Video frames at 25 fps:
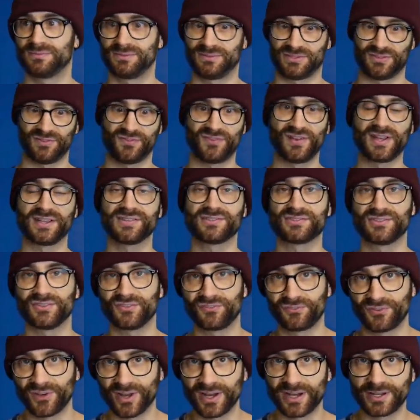defensive
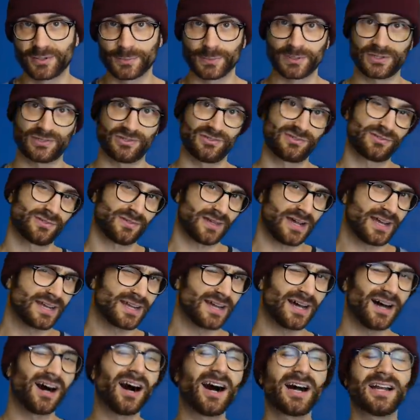third, which is kind
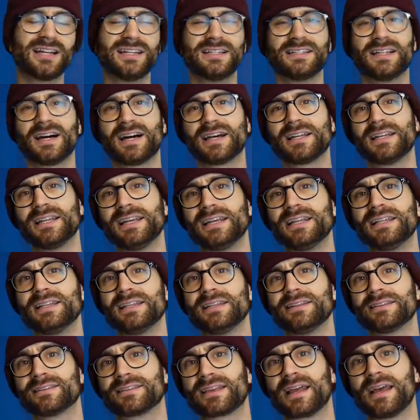of highly likely in
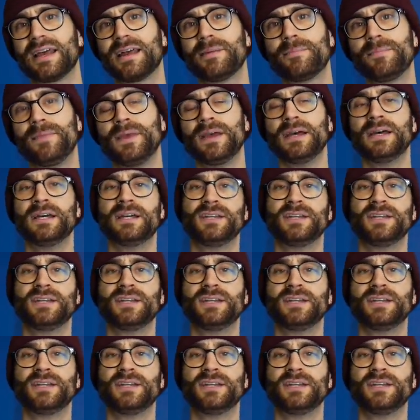this game,